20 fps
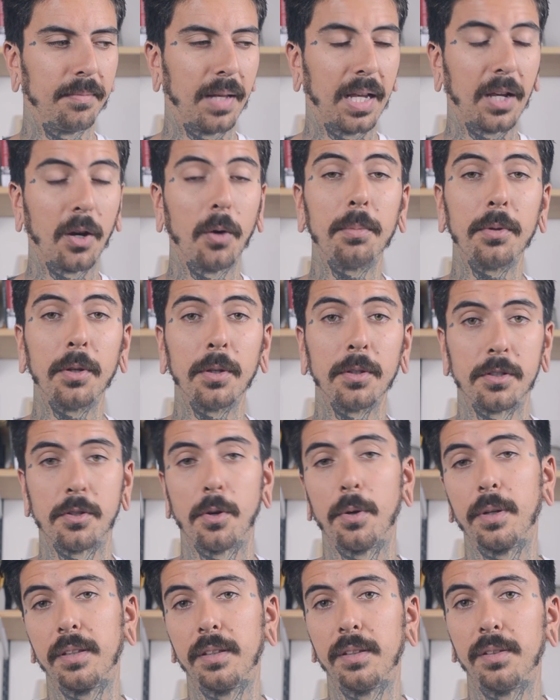I hope you
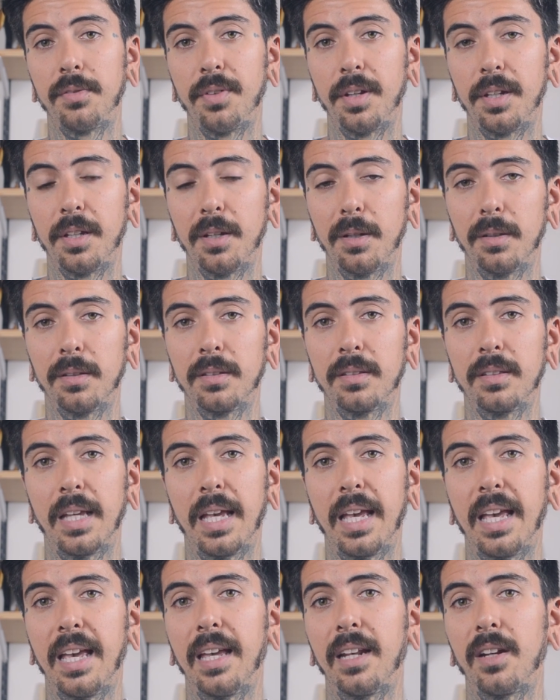enjoy these
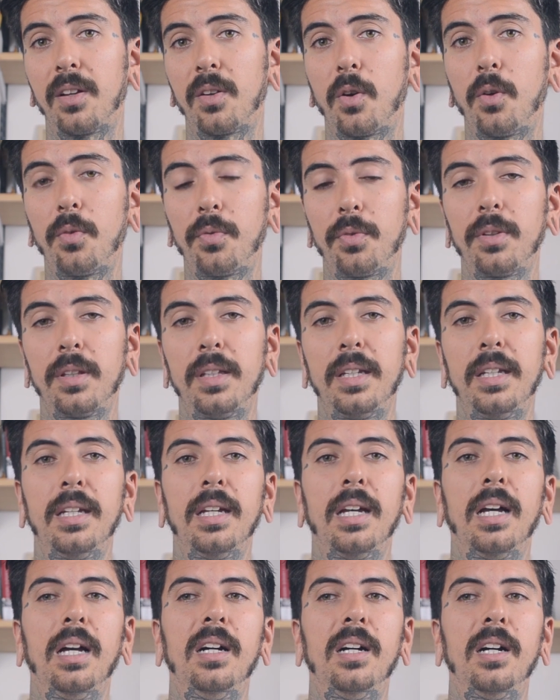videos, and hopefully